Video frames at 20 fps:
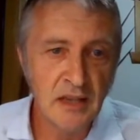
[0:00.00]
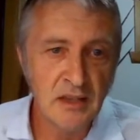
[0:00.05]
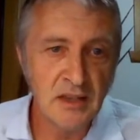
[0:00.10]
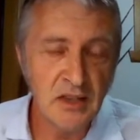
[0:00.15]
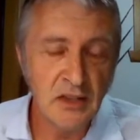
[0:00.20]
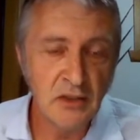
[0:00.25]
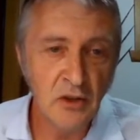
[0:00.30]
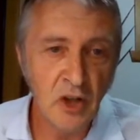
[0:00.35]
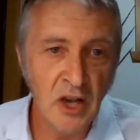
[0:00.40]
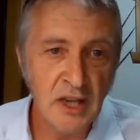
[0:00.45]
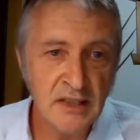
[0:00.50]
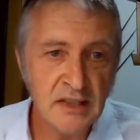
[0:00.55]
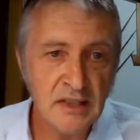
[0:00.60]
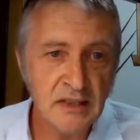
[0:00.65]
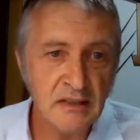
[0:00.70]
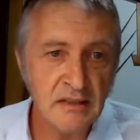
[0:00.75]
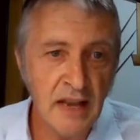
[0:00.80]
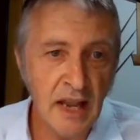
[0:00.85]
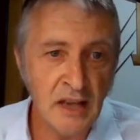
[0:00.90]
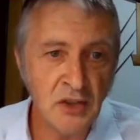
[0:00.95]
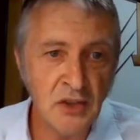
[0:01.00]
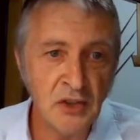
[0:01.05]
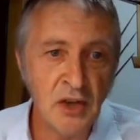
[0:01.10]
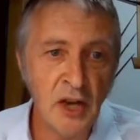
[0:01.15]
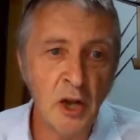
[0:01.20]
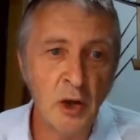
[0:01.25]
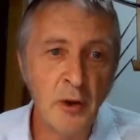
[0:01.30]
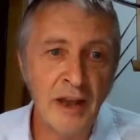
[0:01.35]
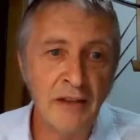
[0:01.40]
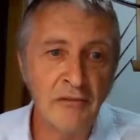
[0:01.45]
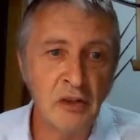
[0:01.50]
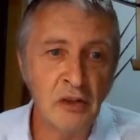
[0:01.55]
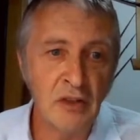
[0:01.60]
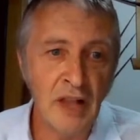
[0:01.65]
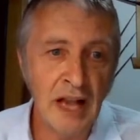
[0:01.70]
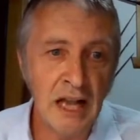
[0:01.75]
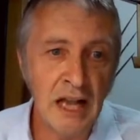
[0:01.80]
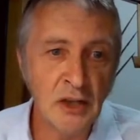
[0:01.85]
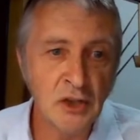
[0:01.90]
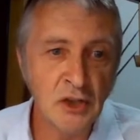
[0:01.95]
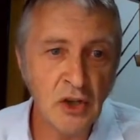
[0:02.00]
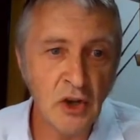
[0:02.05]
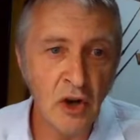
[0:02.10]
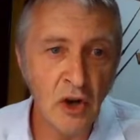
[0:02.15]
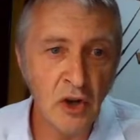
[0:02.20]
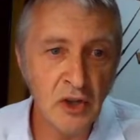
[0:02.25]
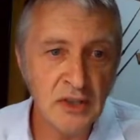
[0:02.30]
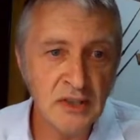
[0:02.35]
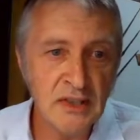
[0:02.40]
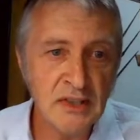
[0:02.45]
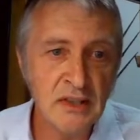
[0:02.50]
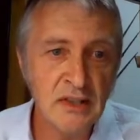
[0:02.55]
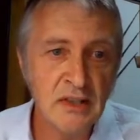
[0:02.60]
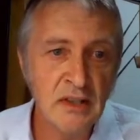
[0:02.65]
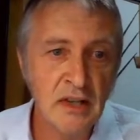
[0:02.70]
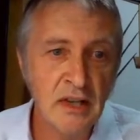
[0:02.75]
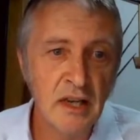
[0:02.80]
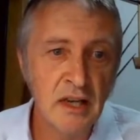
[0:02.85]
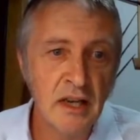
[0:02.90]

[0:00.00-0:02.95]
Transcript: Sea lice, as you know, have a large cost.